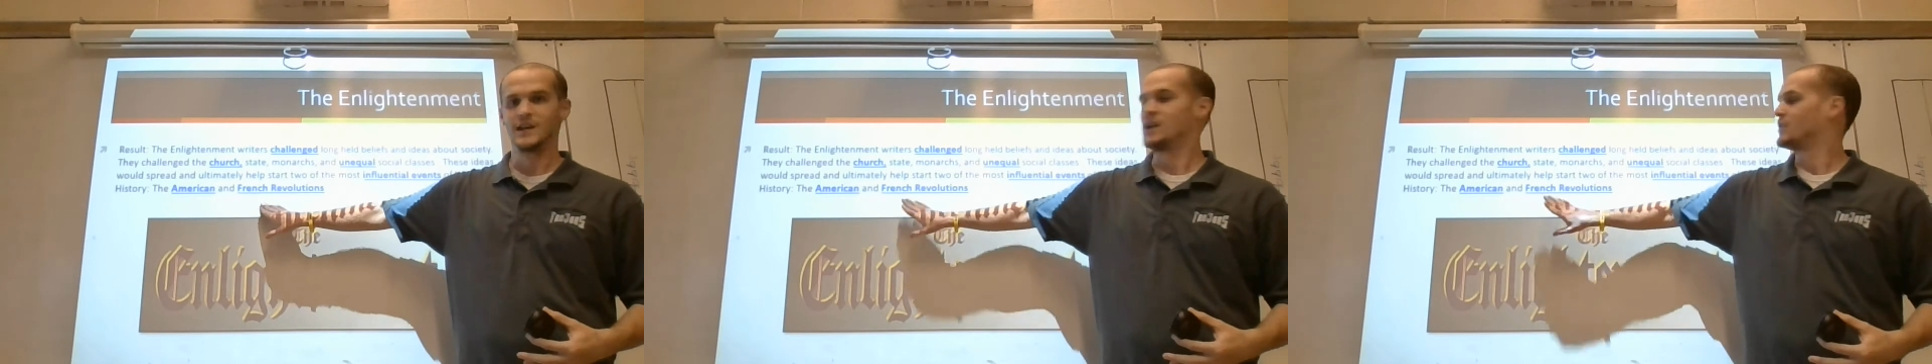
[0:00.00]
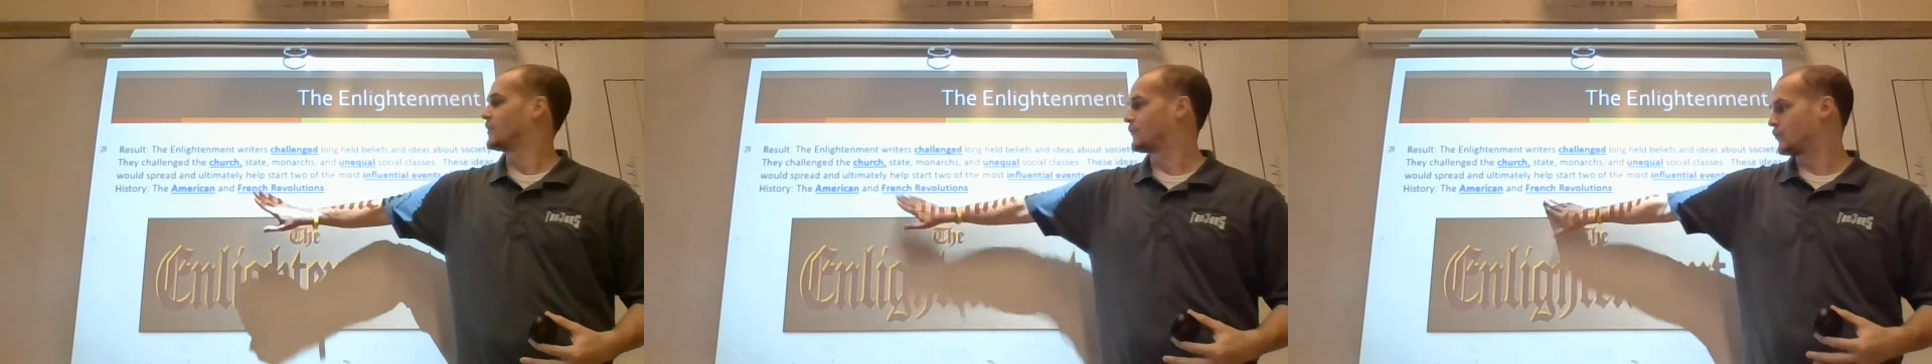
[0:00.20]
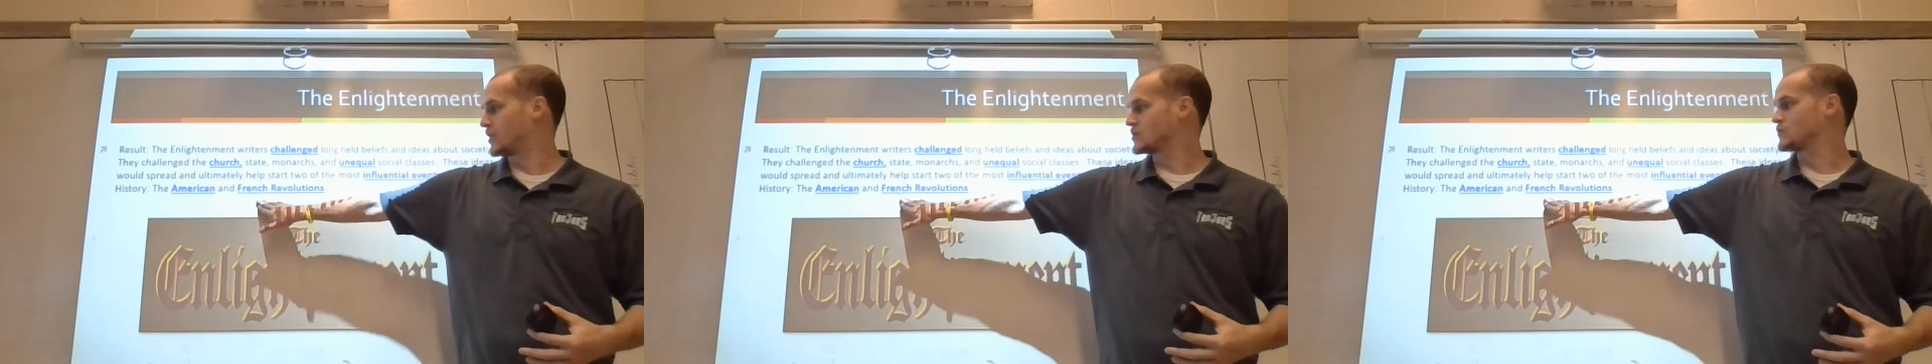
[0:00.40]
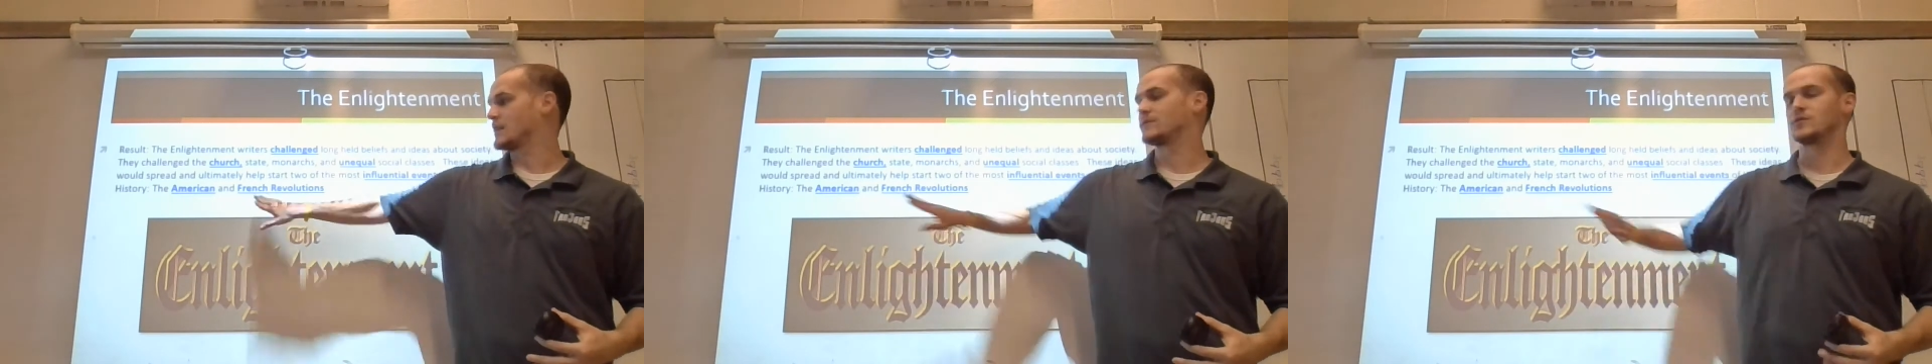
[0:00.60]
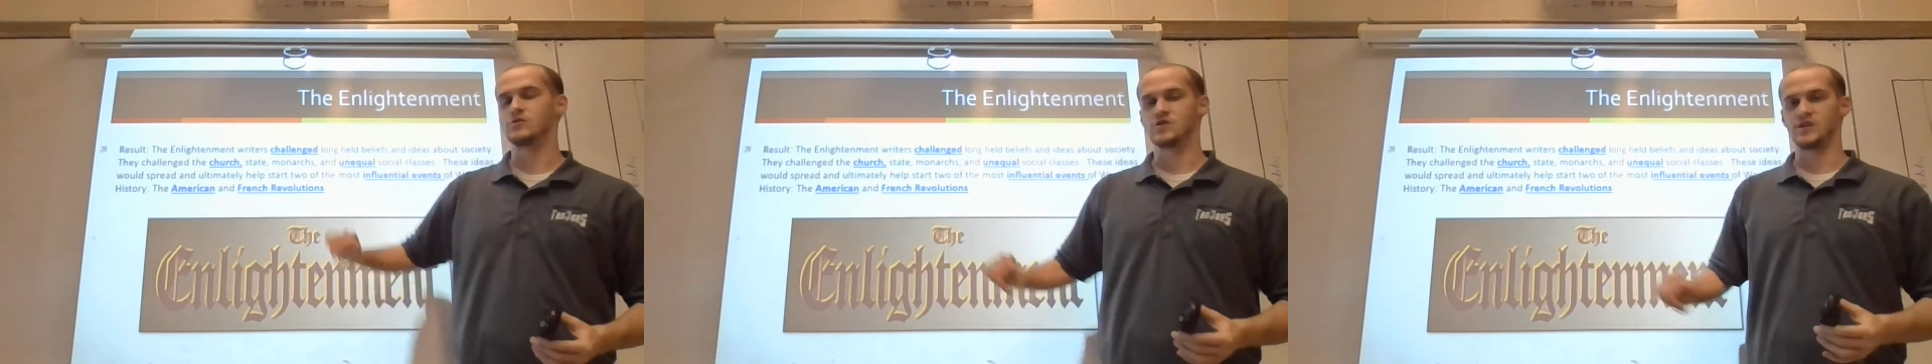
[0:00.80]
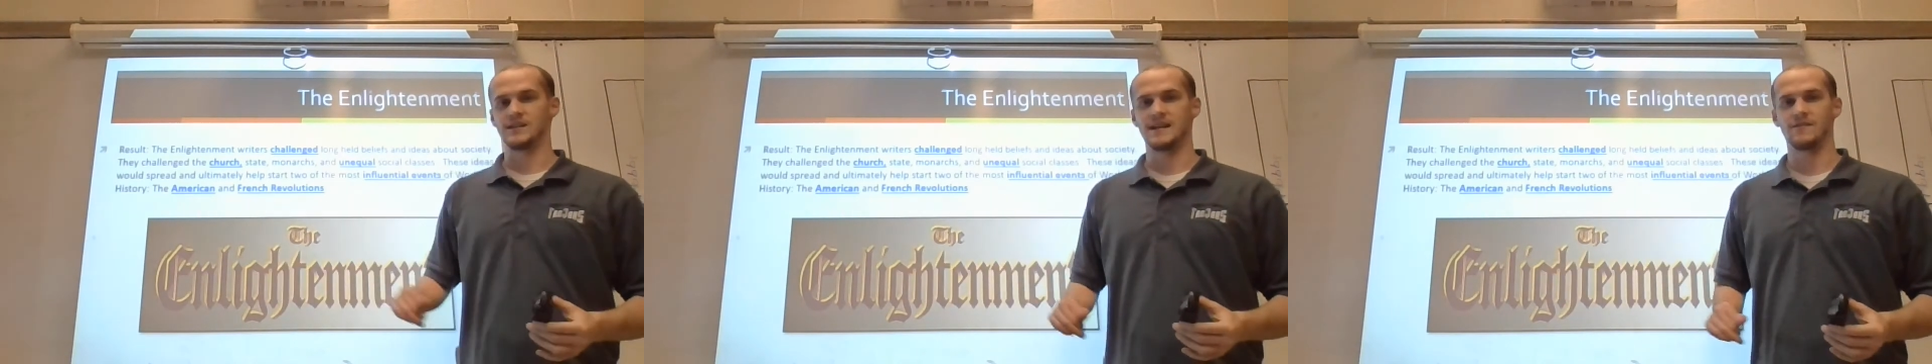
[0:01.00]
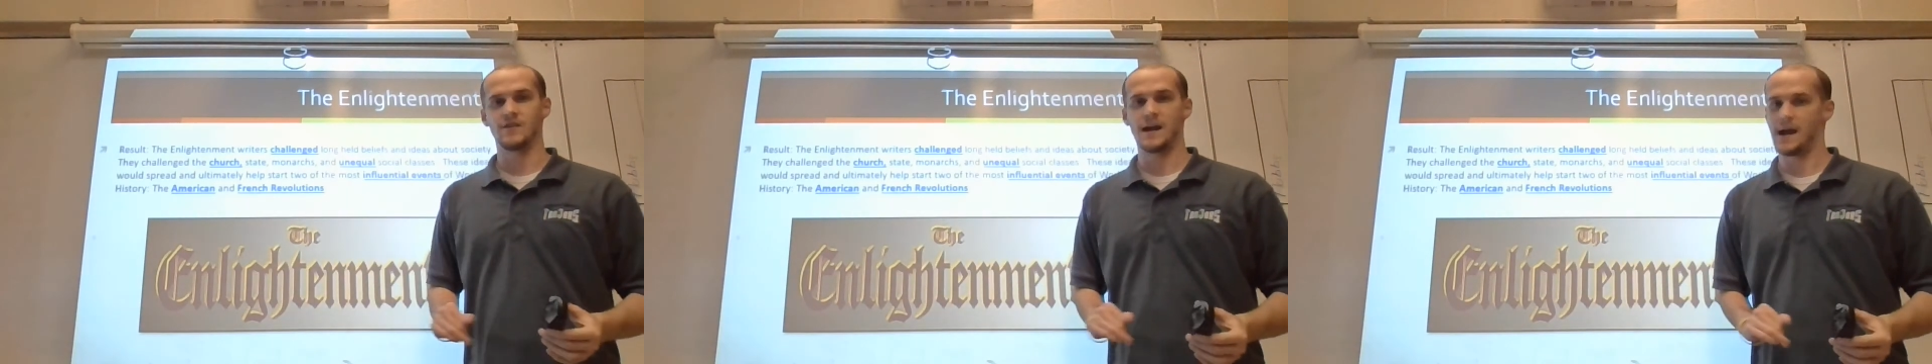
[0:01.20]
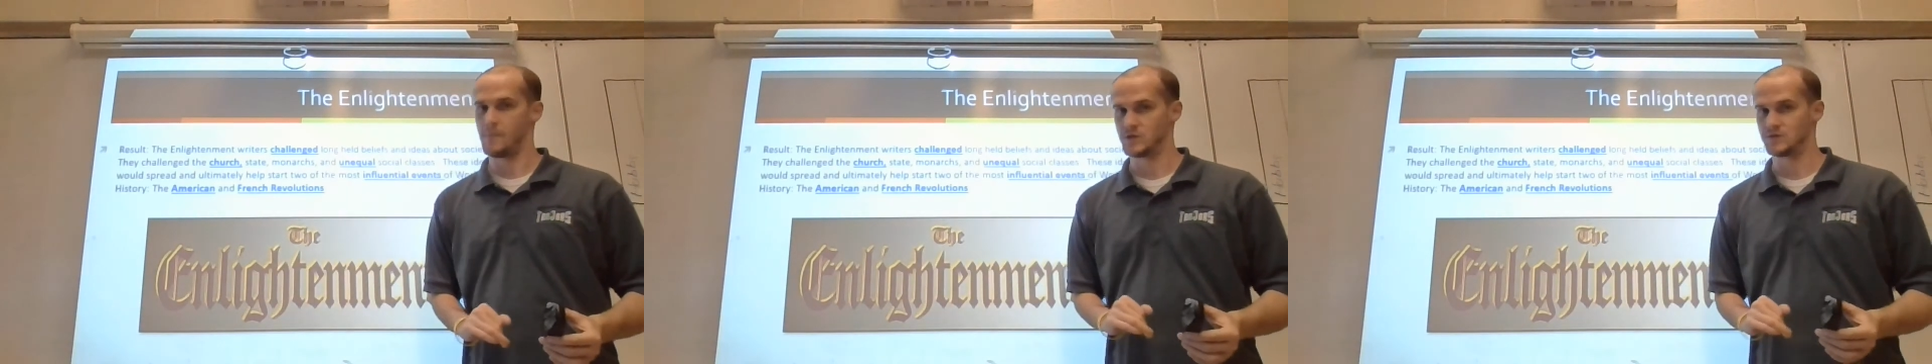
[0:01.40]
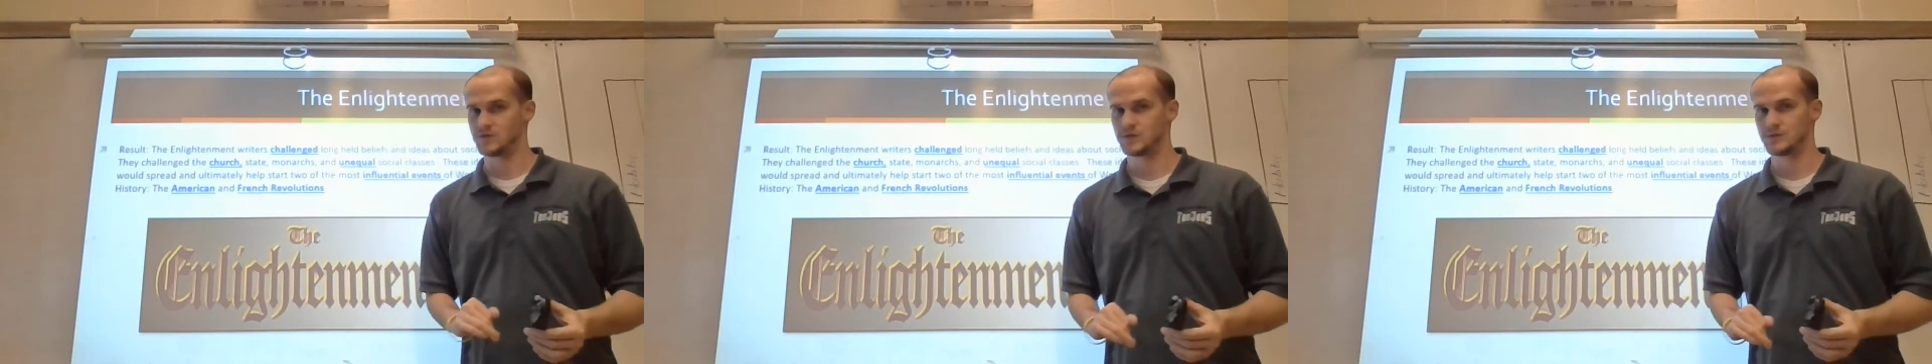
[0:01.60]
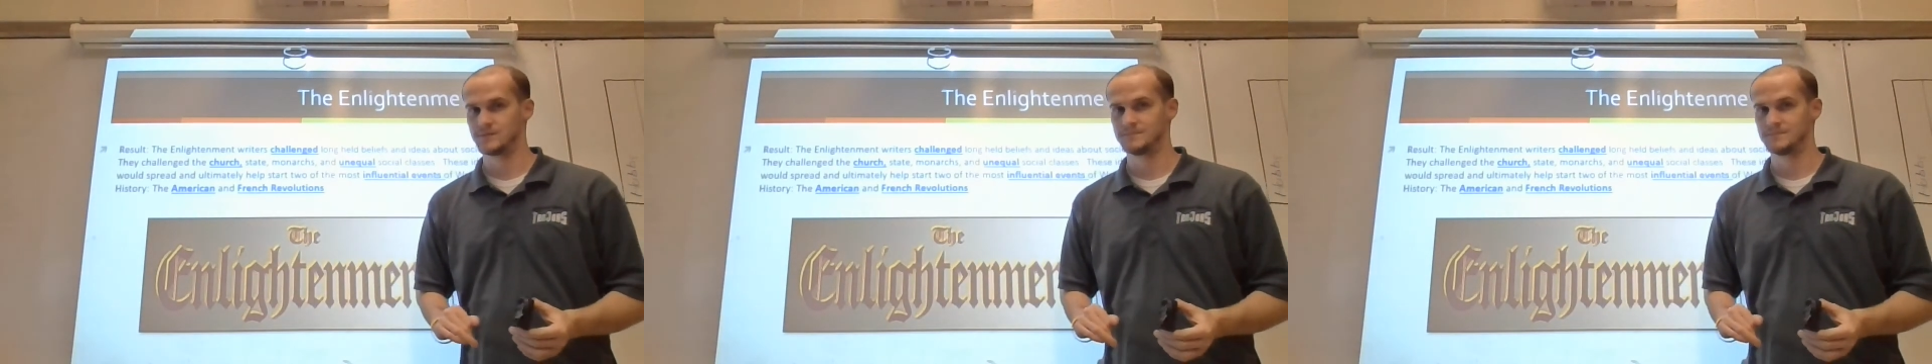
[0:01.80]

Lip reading: the French Revolution never happens.